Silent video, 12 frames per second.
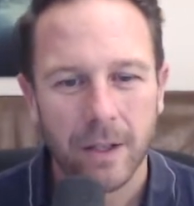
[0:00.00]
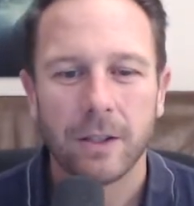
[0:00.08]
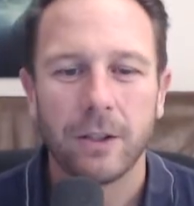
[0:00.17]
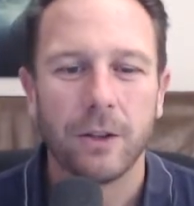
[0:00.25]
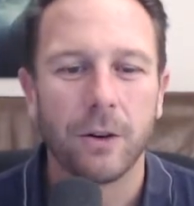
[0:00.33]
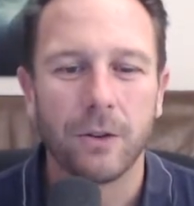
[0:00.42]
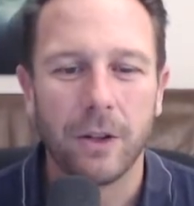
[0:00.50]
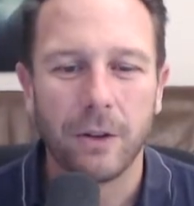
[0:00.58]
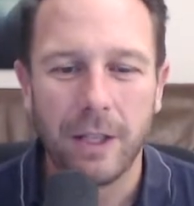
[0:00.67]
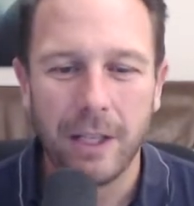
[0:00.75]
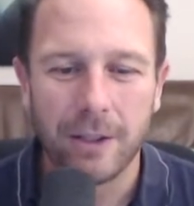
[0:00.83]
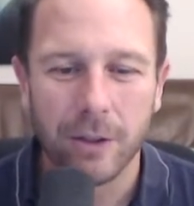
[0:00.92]
You don't
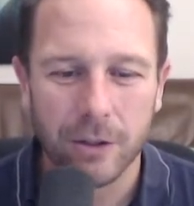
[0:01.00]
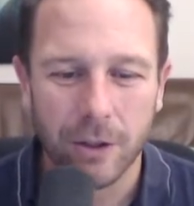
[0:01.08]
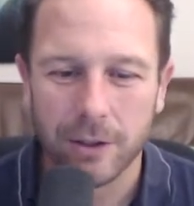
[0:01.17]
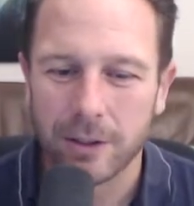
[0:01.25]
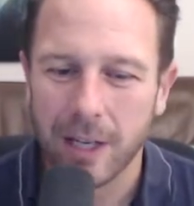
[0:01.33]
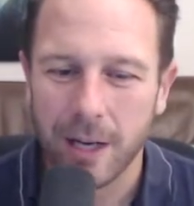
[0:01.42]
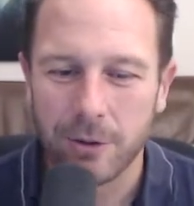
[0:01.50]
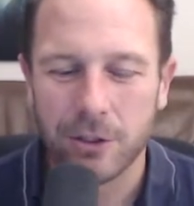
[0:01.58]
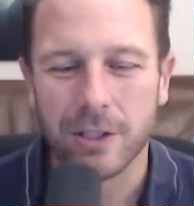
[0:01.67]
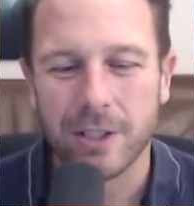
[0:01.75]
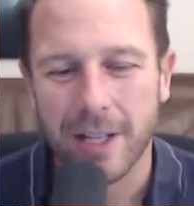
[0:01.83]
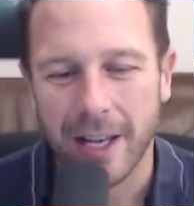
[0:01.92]
need those all the time, it's
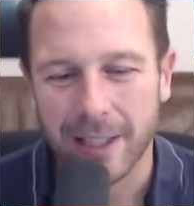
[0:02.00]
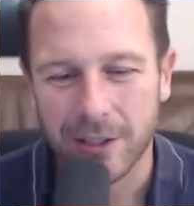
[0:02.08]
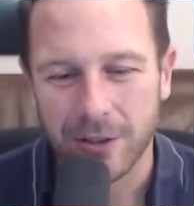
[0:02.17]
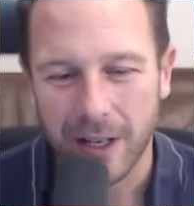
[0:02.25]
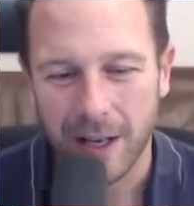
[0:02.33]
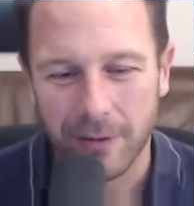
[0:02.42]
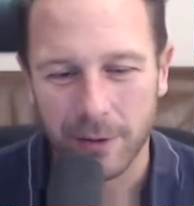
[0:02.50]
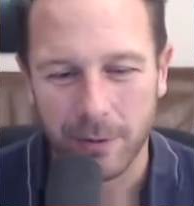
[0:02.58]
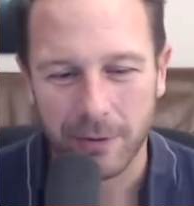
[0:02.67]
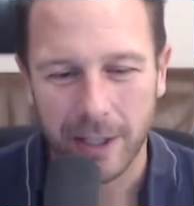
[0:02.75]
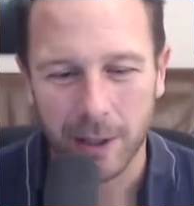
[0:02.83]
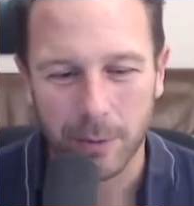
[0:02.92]
just nice to have them
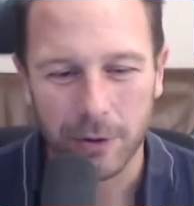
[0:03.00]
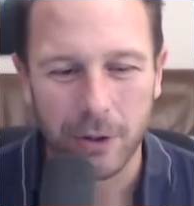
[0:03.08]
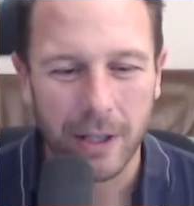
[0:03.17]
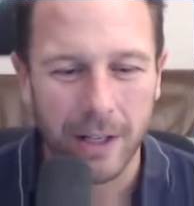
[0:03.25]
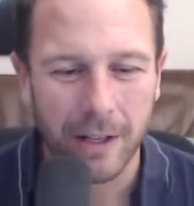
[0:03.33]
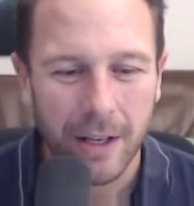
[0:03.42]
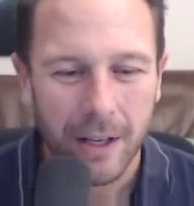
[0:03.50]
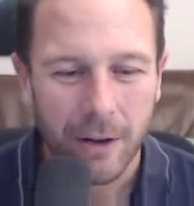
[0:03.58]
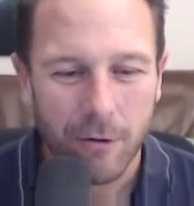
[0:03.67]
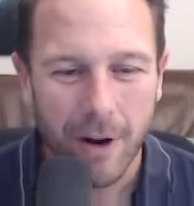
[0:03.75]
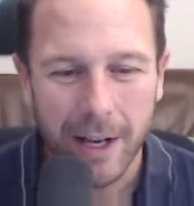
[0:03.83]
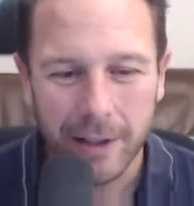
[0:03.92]
available. You can
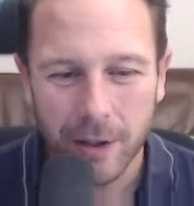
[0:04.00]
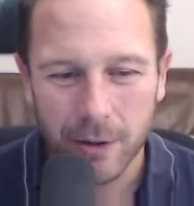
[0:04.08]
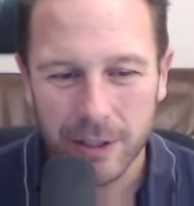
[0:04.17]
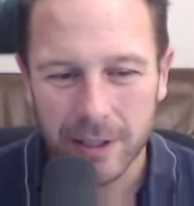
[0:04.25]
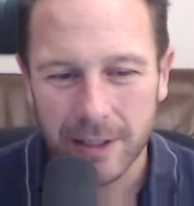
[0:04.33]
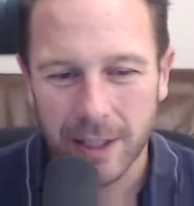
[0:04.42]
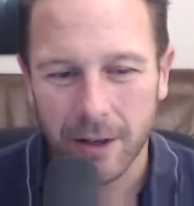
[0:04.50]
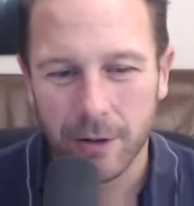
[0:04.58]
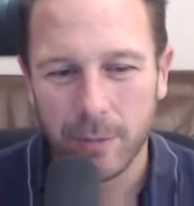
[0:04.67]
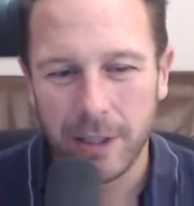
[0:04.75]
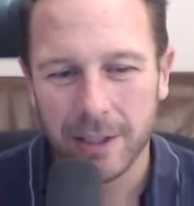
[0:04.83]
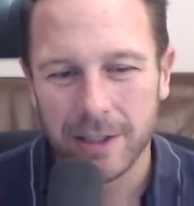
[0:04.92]
write those as they are
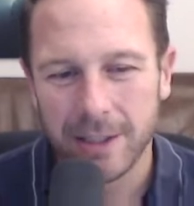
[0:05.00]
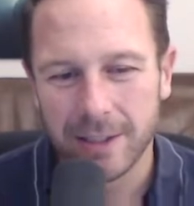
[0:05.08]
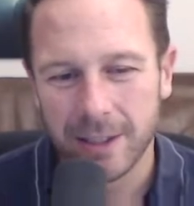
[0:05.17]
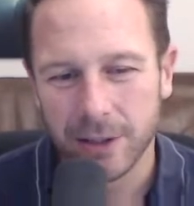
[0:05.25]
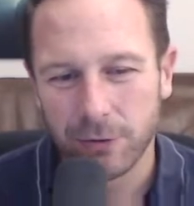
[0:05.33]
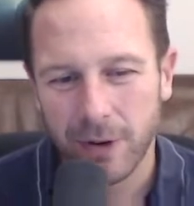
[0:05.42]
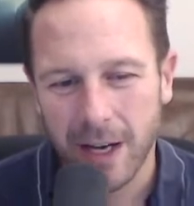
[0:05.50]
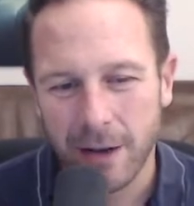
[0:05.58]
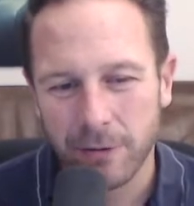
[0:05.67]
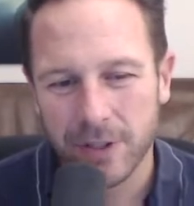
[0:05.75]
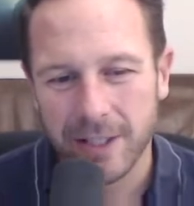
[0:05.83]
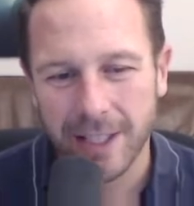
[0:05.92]
on MIDI CCs
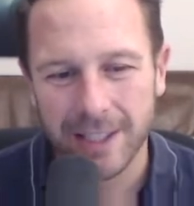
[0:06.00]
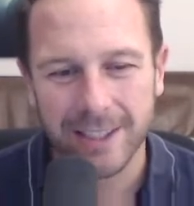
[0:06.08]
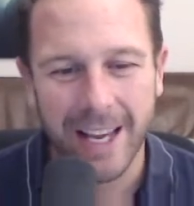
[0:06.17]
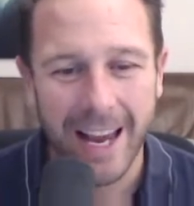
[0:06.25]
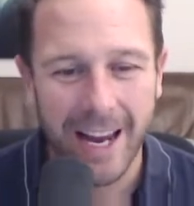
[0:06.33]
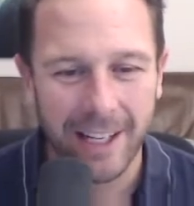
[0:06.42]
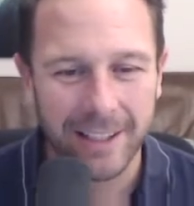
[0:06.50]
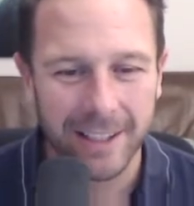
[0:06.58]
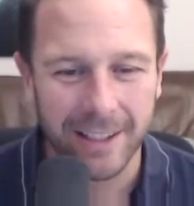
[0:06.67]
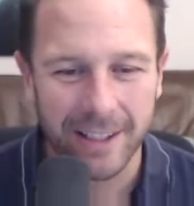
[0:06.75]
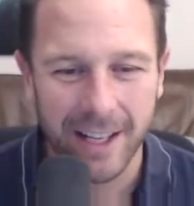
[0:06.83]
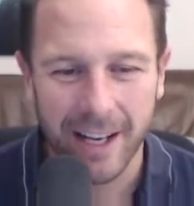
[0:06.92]
5, 6, 8,
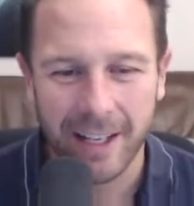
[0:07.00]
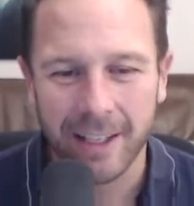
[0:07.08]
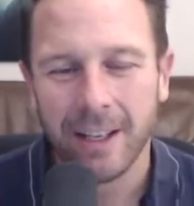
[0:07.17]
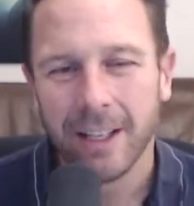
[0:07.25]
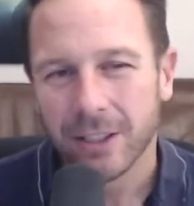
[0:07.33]
and 9.